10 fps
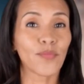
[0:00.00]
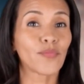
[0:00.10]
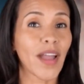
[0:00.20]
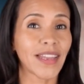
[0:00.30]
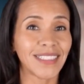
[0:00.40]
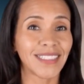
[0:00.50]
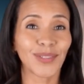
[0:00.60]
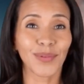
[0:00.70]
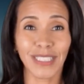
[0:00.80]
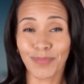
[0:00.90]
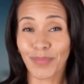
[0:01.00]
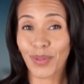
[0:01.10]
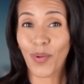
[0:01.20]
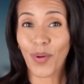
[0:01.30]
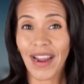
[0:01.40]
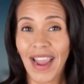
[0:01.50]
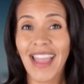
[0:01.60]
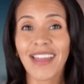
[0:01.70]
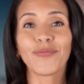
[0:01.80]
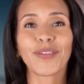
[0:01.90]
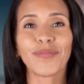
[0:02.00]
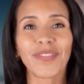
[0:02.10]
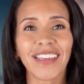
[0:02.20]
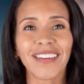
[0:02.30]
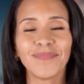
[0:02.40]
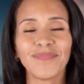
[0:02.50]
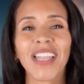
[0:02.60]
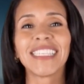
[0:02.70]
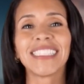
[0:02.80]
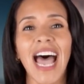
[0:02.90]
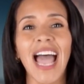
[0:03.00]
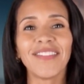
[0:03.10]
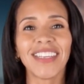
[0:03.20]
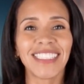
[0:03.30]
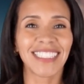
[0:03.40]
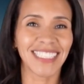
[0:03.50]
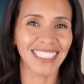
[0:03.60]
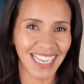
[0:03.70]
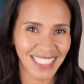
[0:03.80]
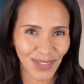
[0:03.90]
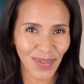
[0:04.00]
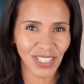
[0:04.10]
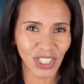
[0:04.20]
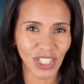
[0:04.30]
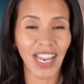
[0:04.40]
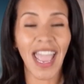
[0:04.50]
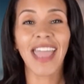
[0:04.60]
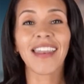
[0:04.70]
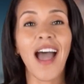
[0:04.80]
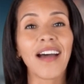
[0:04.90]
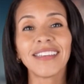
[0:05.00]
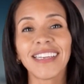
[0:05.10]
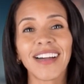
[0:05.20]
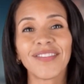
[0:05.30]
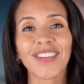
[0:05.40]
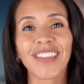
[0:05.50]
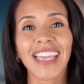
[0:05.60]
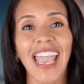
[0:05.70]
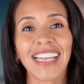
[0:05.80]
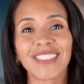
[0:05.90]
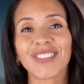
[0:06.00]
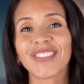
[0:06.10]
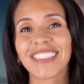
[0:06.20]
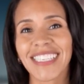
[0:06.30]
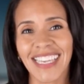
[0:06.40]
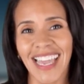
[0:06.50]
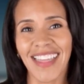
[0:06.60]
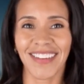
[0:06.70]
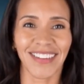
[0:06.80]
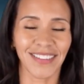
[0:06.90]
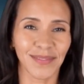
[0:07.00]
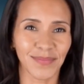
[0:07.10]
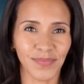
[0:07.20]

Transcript: Ready to explore and reveal? Dive into today's question and uncover the answers together.